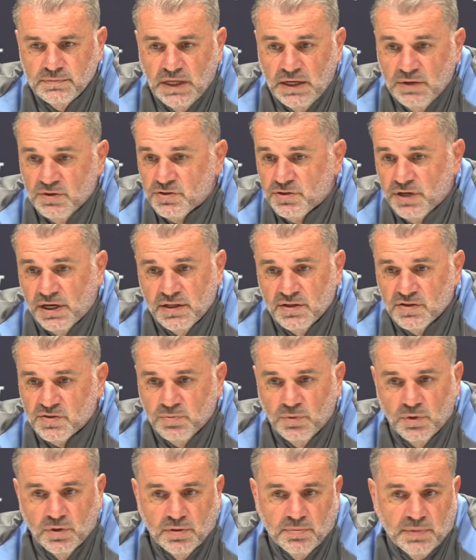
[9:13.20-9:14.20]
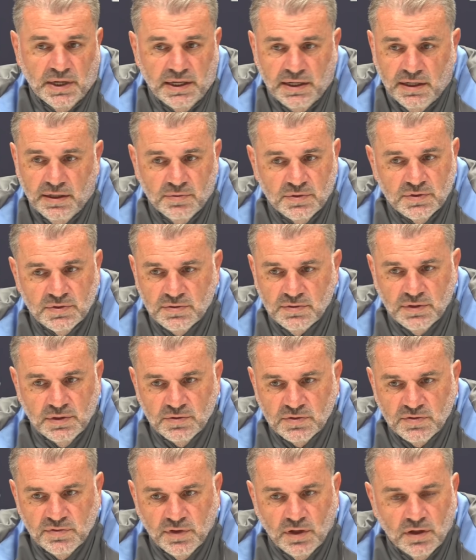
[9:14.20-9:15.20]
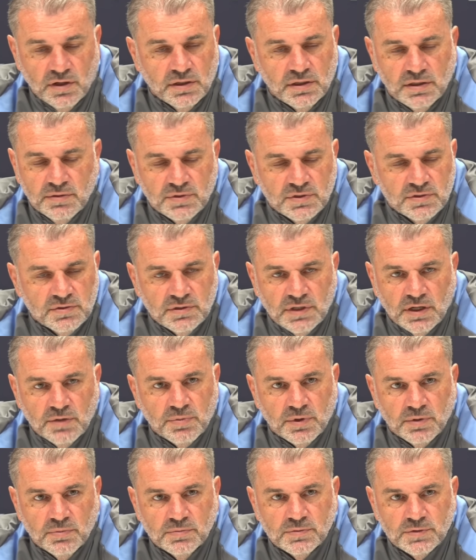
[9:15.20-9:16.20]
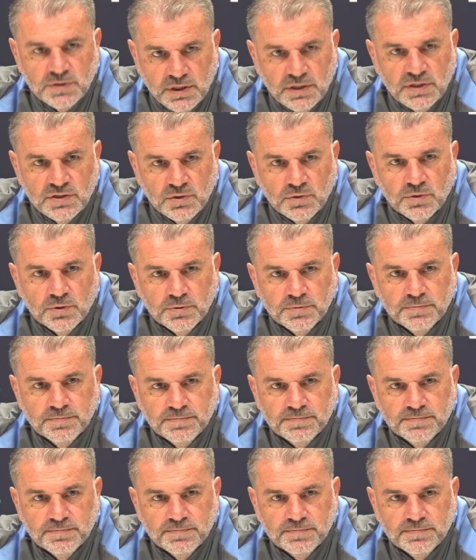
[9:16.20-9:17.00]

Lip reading: He was training this morning, mate, and he was flying. He was no problem, so he's all good.